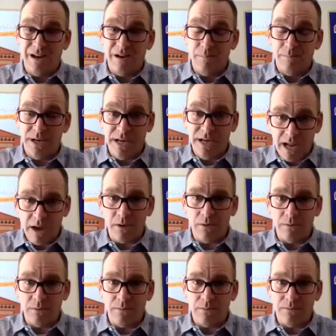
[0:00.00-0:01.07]
but now
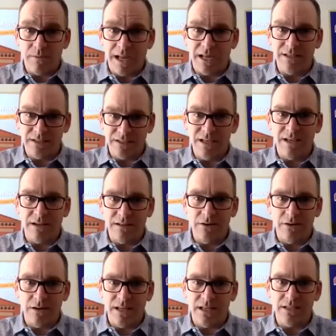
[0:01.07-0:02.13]
I can see it
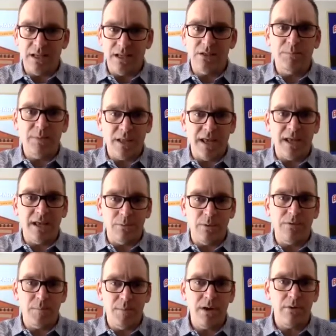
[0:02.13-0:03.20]
clearly. It's planned
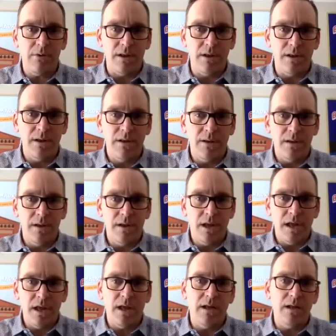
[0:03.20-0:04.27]
with a period.
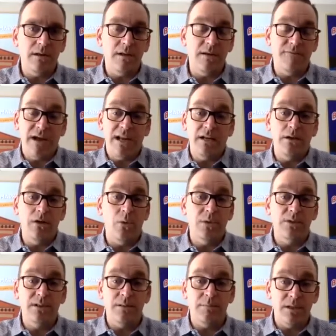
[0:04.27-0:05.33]
And if I didn't go
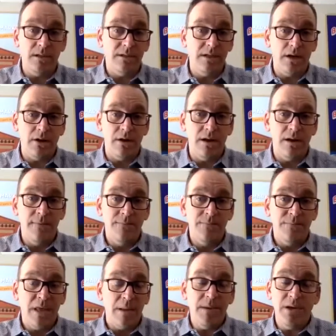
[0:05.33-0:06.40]
into the military,
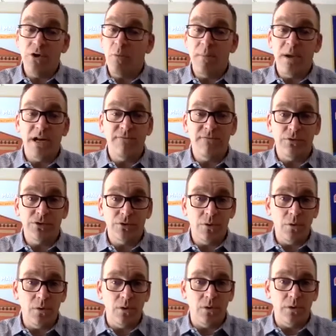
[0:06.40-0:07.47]
that'd be no money for
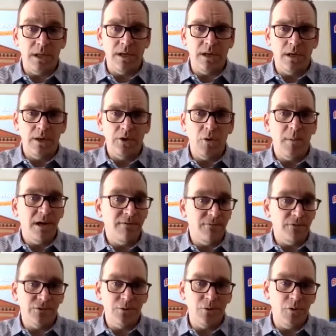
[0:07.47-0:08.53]
school. And no money for
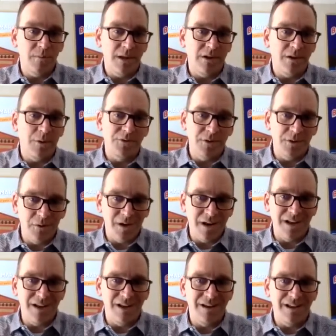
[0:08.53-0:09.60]
school meant no
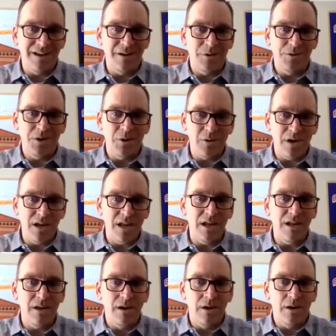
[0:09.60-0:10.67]
degree. And no degree
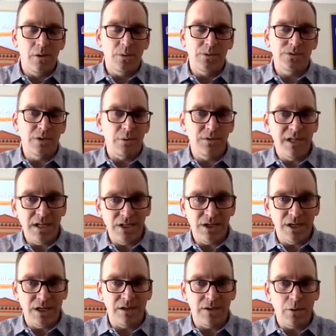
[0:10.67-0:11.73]
was no
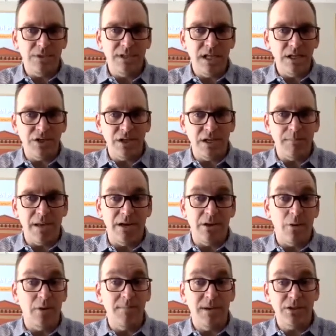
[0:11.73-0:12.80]
teaching. And no teaching meant
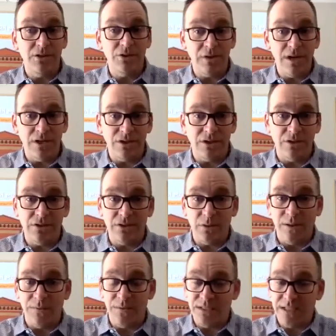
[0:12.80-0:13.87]
no administration. So
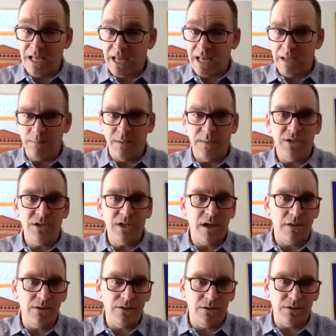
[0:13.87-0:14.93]
at the time, and the
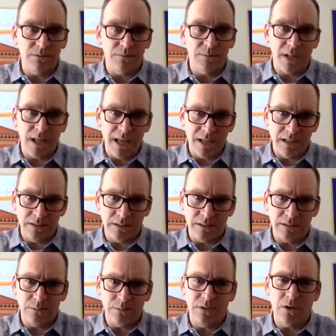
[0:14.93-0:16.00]
challenges,
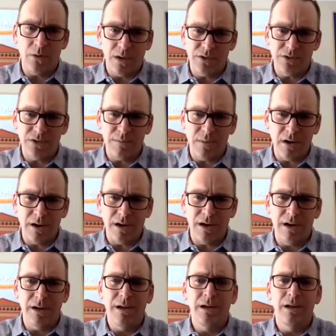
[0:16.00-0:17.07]
plans with the question mark,
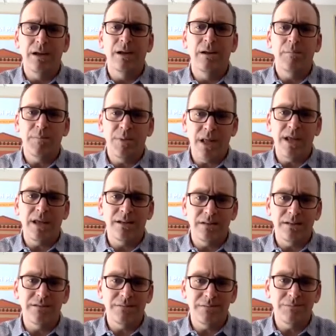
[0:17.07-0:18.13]

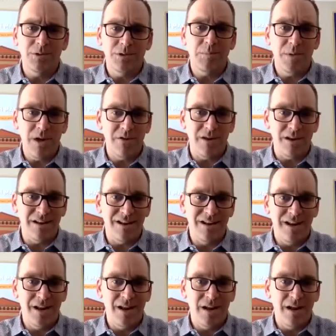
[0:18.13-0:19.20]
plans with the period.
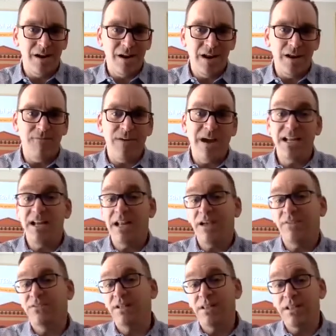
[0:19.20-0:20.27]
If I didn't have
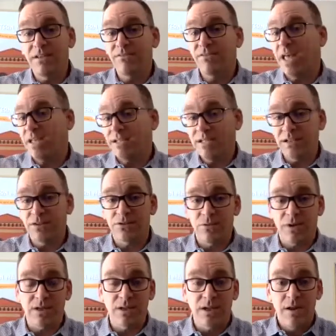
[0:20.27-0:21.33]
to leave that
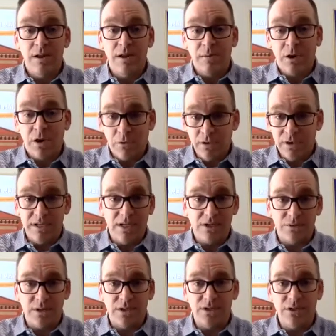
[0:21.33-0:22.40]
district, current
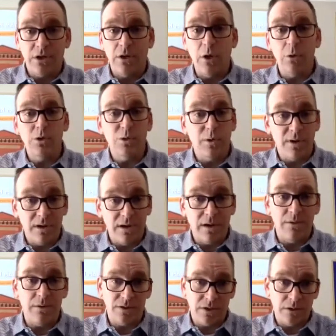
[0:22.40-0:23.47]
district, to go to
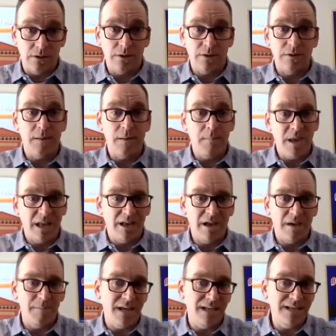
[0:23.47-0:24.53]
another to learn and
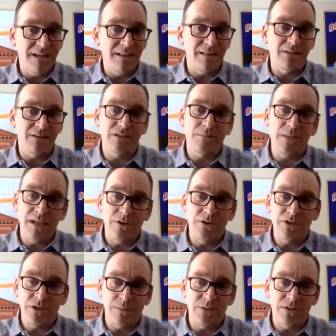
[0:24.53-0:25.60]
cut my teeth on some
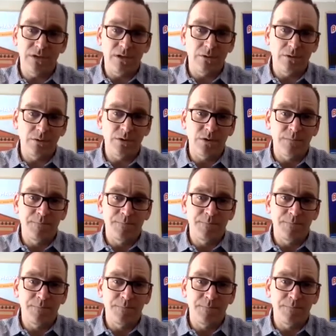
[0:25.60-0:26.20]
leadership skills,